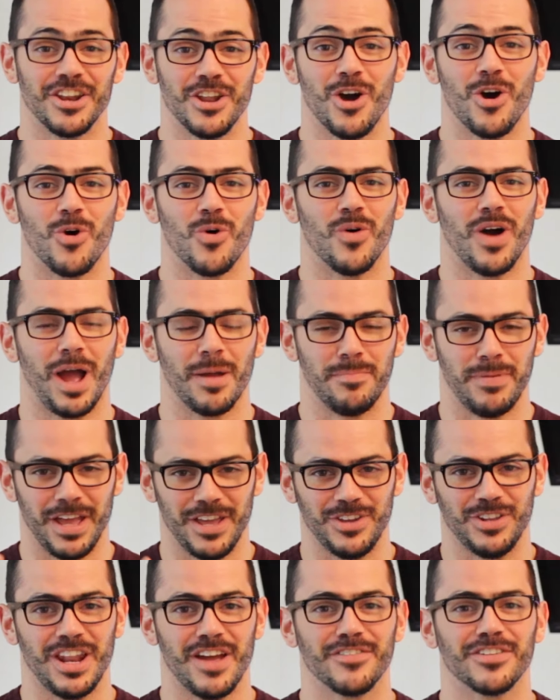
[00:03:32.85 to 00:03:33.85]
know, I
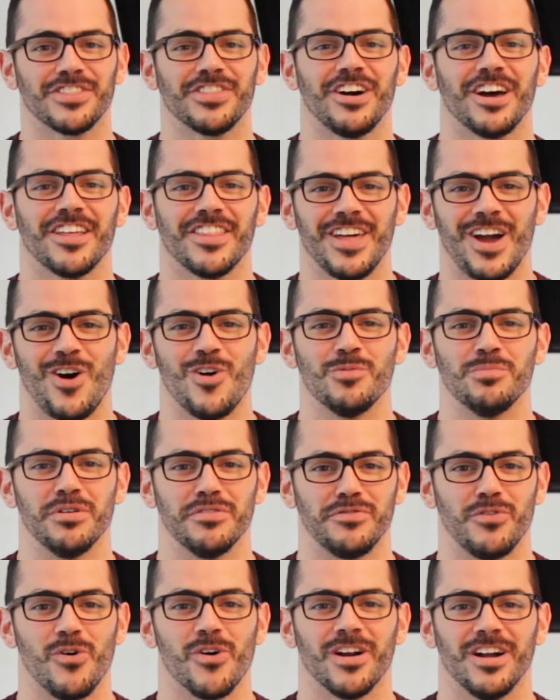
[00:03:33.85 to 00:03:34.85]
bet you never thought of that one
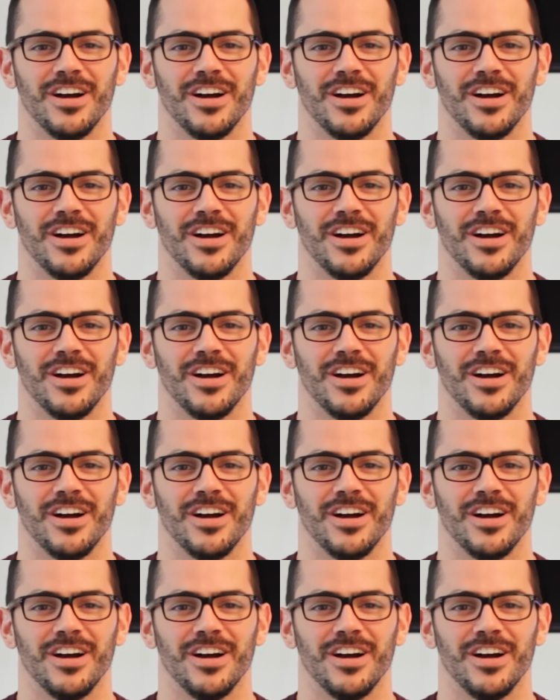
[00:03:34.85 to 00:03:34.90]
before,